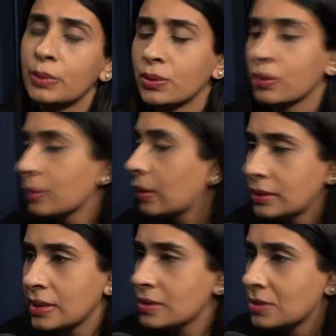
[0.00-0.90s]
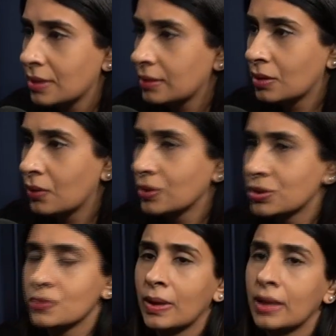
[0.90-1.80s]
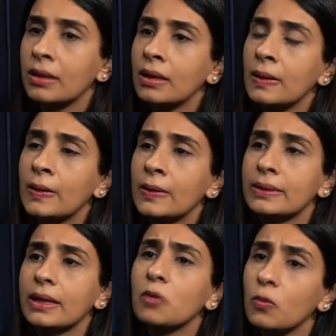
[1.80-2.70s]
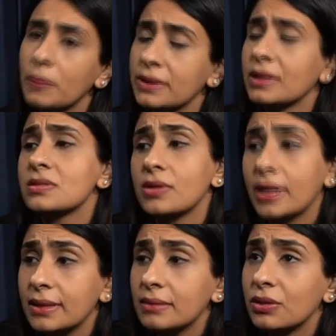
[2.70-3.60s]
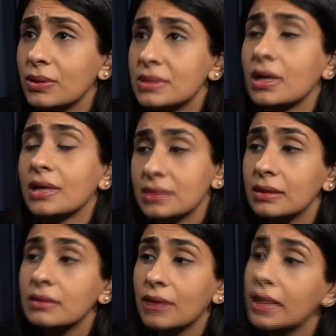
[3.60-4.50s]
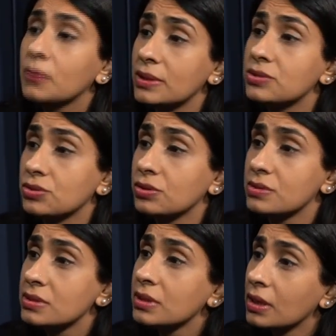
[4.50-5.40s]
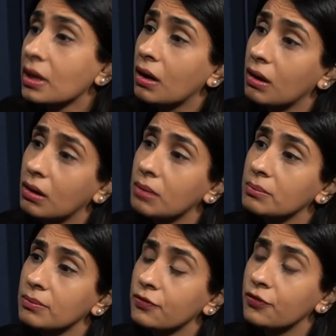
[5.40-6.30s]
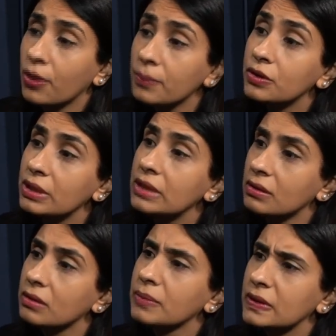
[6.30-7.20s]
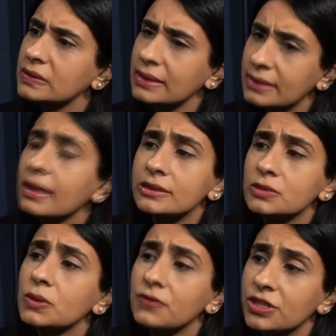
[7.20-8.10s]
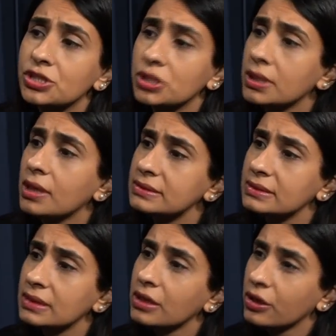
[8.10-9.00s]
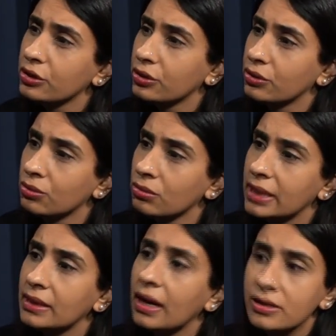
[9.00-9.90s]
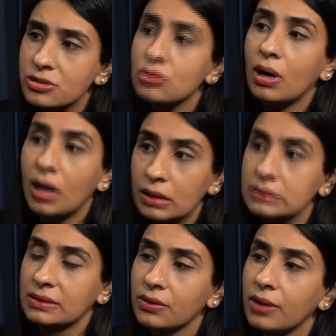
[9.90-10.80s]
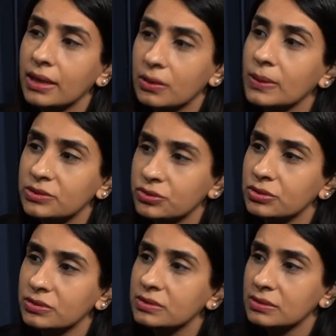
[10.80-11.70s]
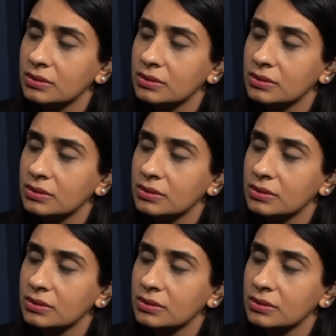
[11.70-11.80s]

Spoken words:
talking about it yesterday at the launch as well, that I'm hoping that it's right, it's asking the right questions from the reader, because I think that's what fiction does. It has to ask the right questions.